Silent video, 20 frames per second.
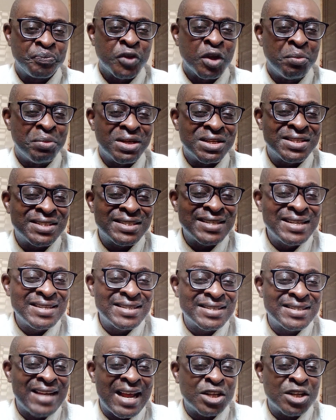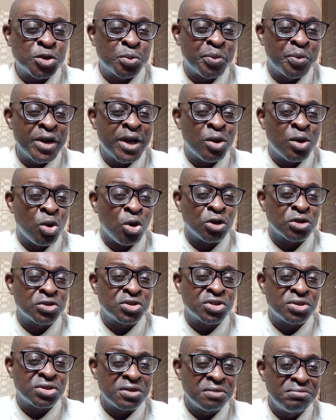But since that Supreme Court
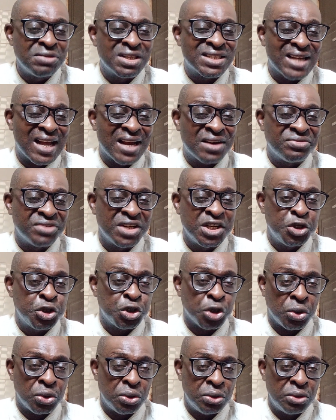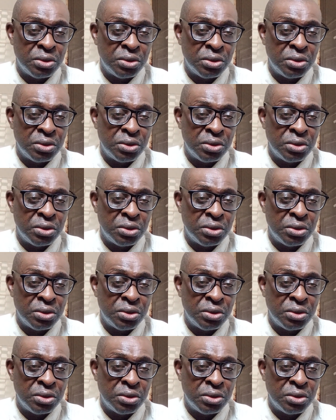misadventure,